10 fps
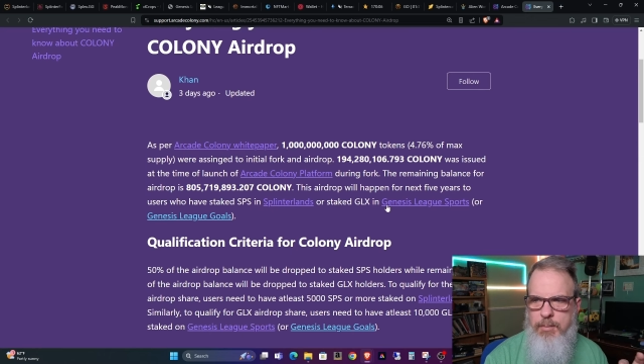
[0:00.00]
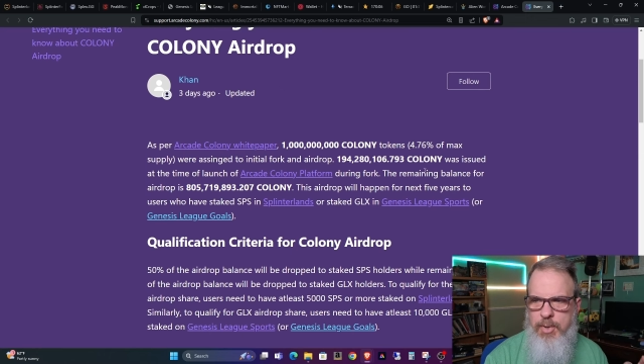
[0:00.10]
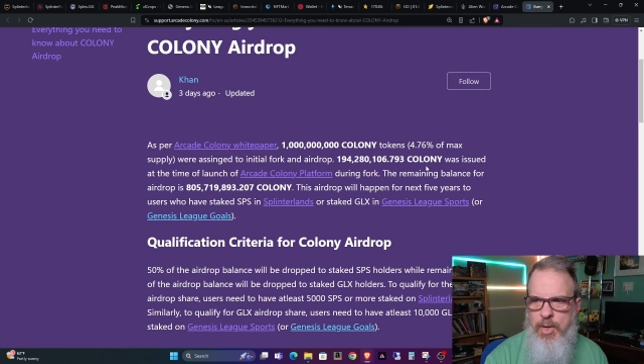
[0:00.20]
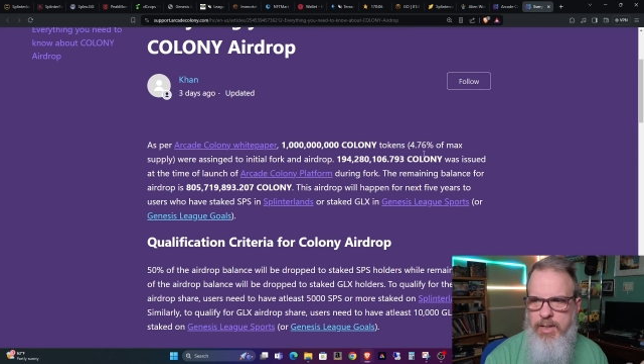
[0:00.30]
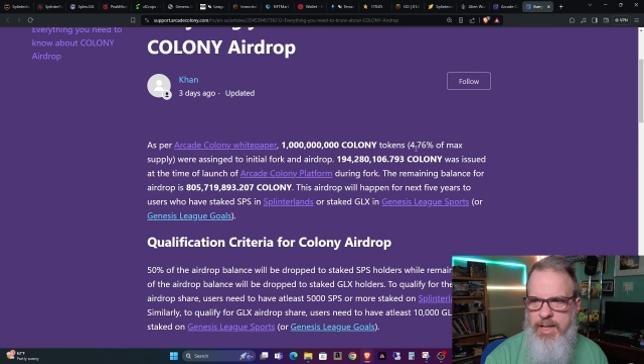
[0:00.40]

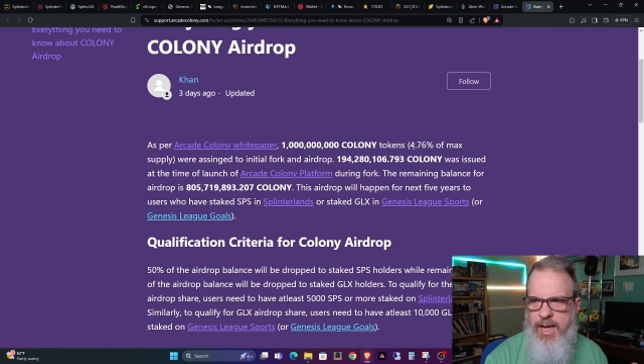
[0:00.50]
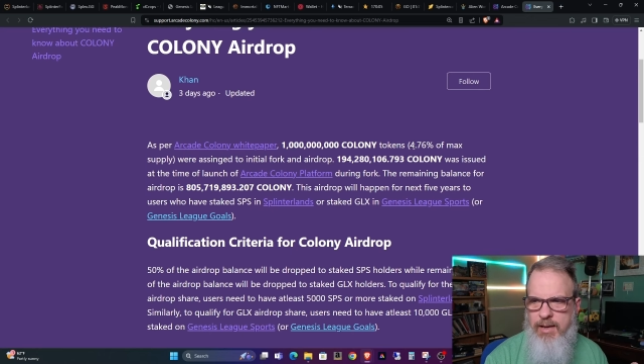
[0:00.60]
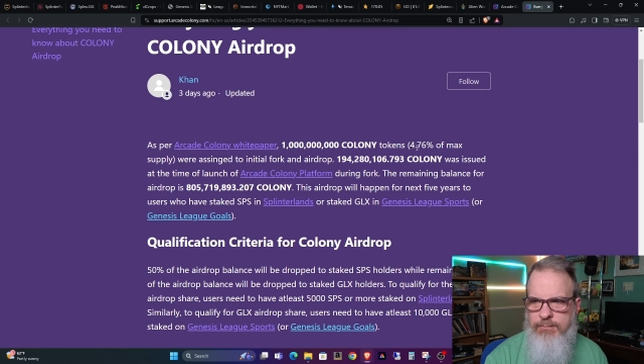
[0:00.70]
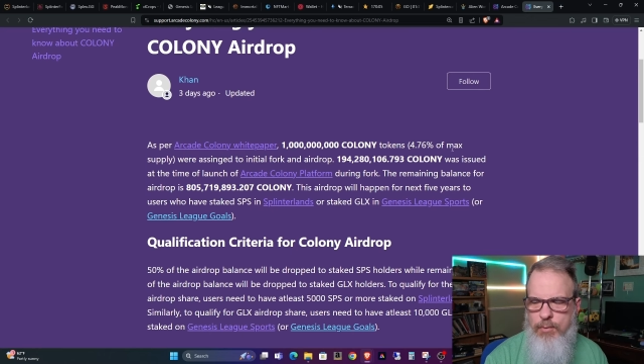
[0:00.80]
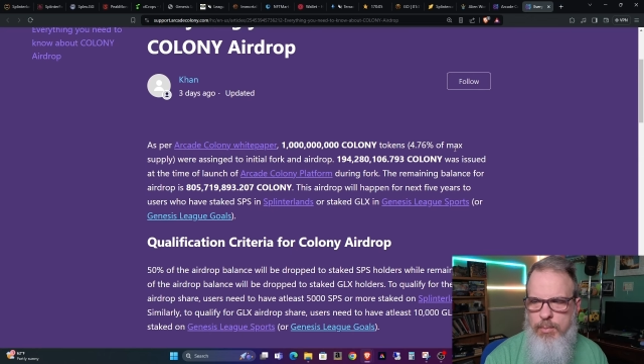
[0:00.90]
Part of
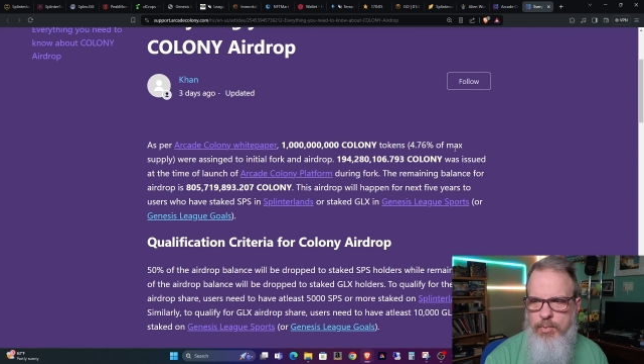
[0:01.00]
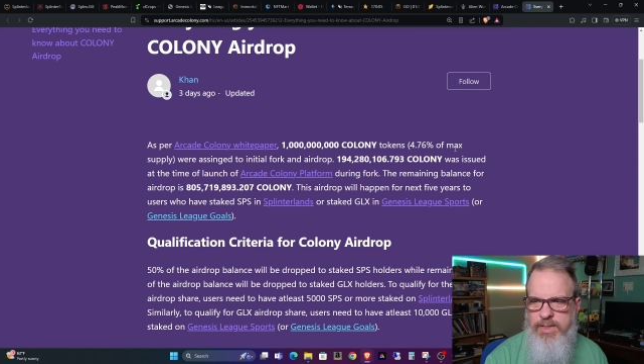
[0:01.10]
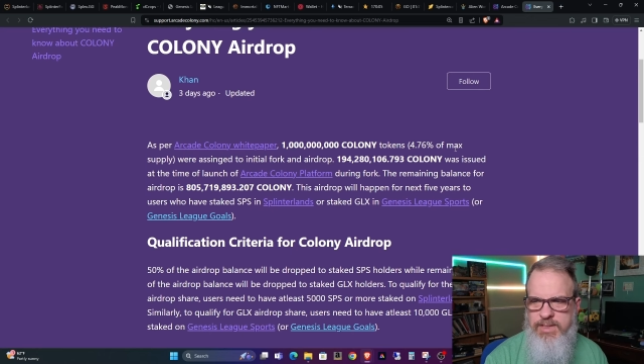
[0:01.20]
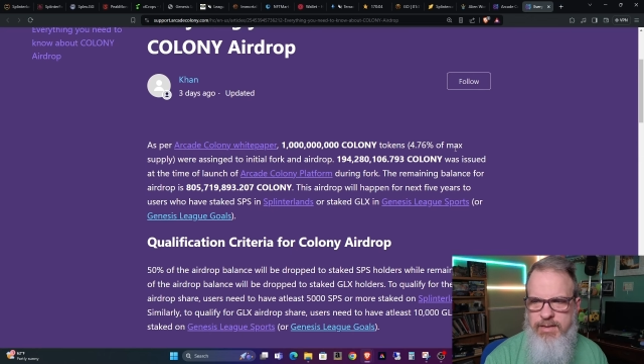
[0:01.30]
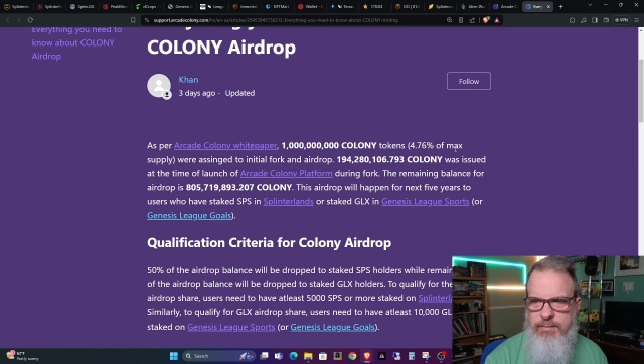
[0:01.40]
that,
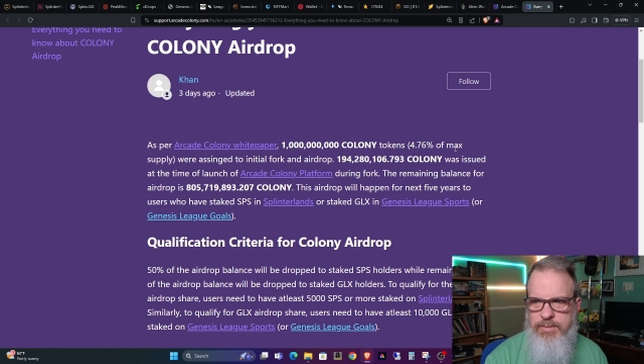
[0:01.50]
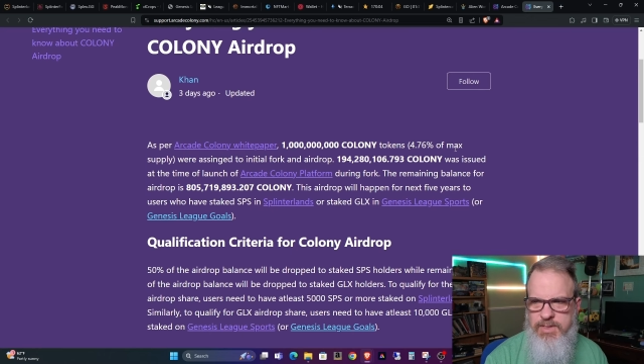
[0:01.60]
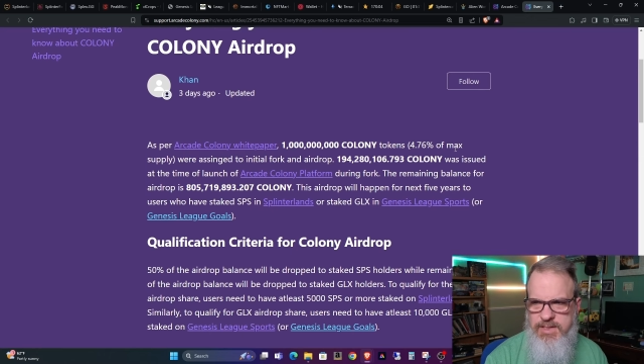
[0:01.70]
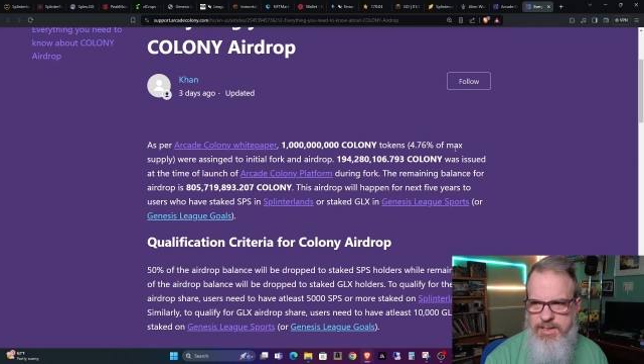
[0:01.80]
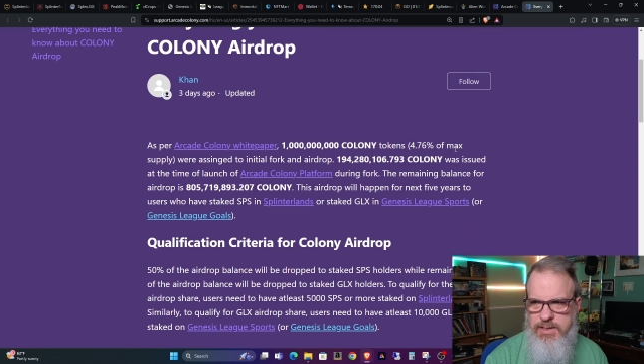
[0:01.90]

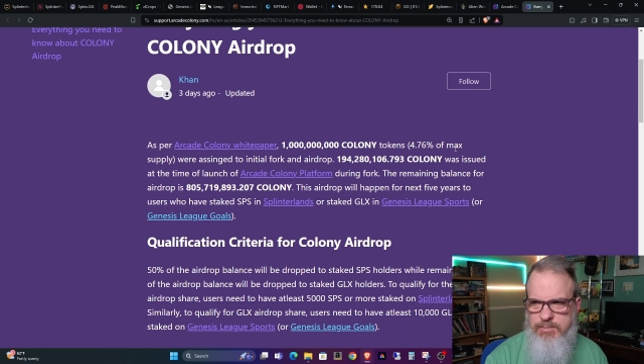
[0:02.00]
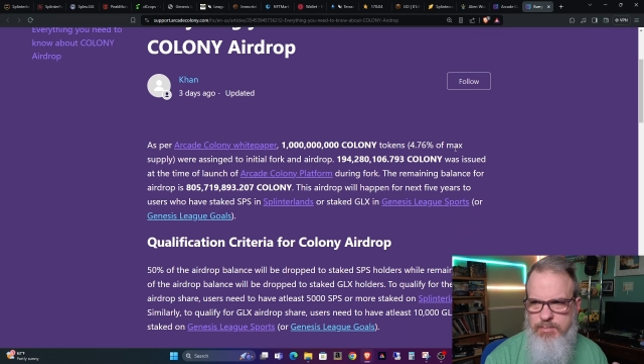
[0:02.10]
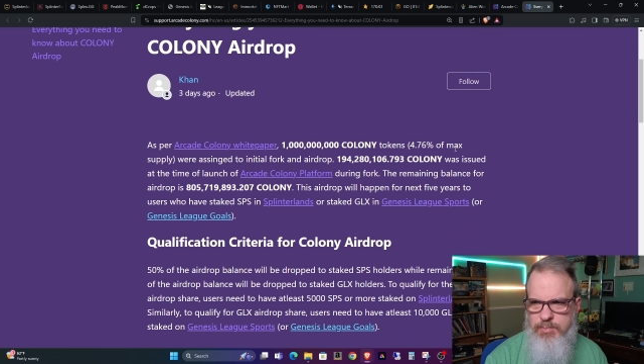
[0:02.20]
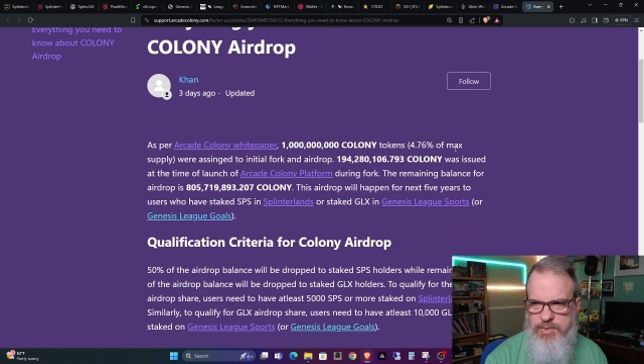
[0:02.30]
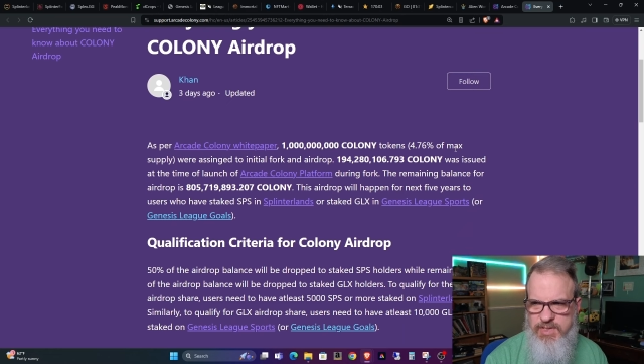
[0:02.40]

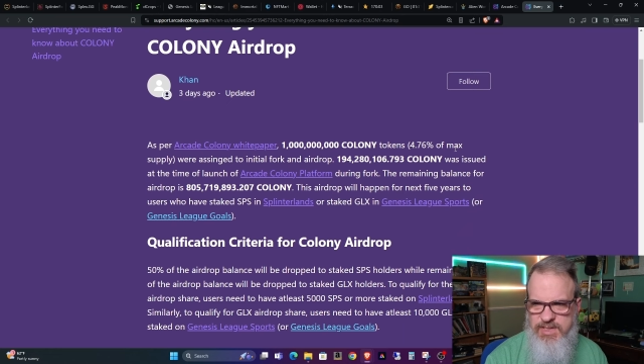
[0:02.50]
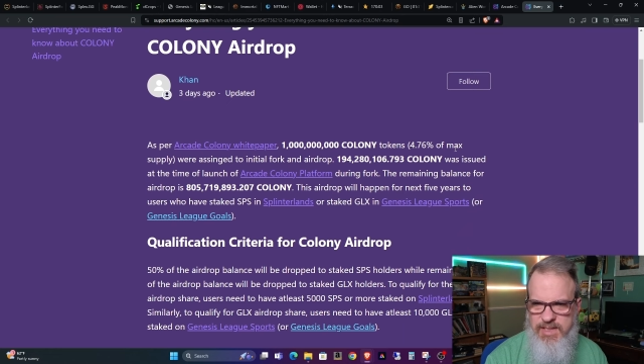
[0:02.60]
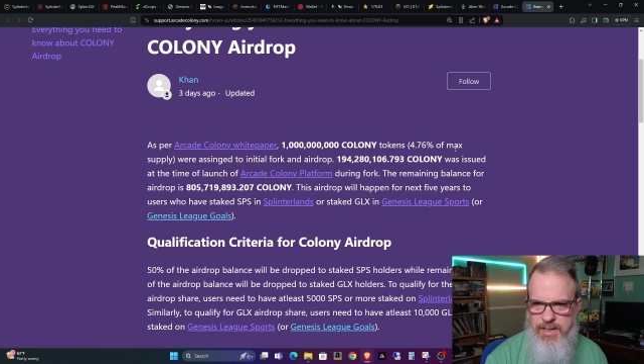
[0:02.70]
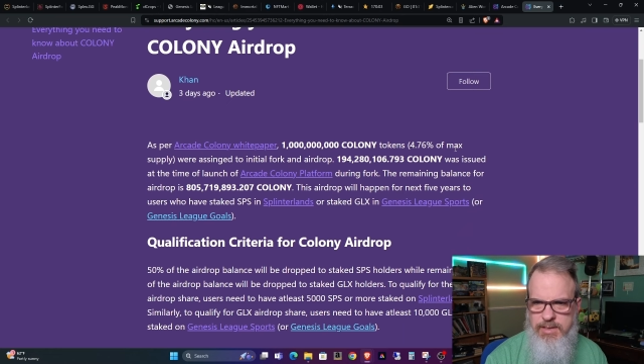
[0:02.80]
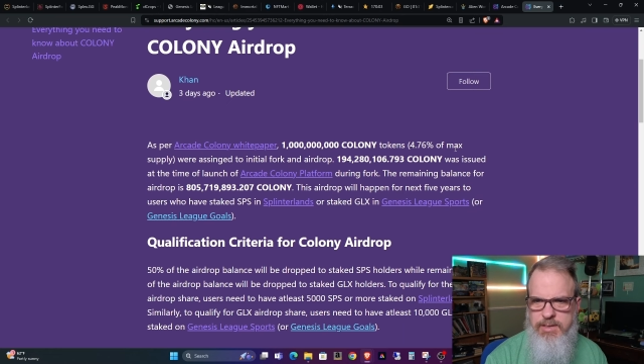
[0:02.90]

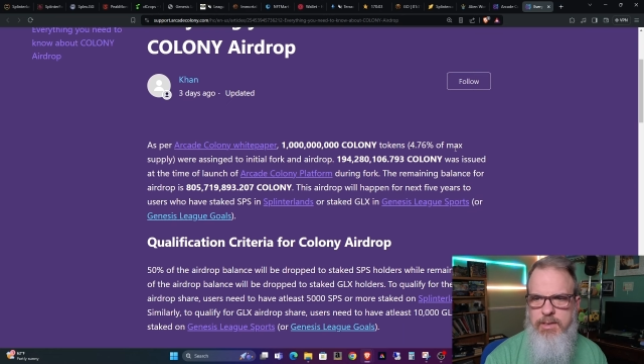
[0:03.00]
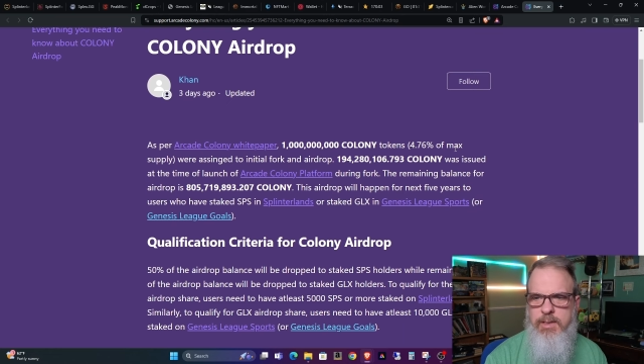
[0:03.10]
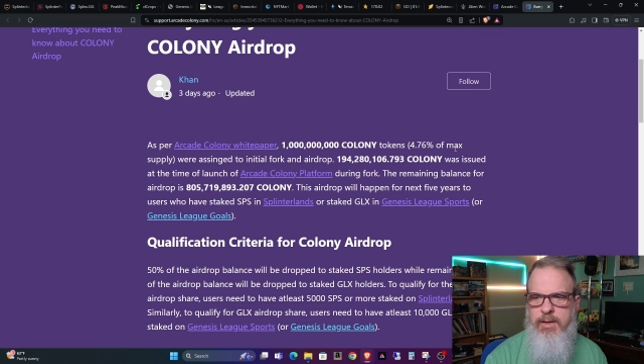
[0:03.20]
4.76%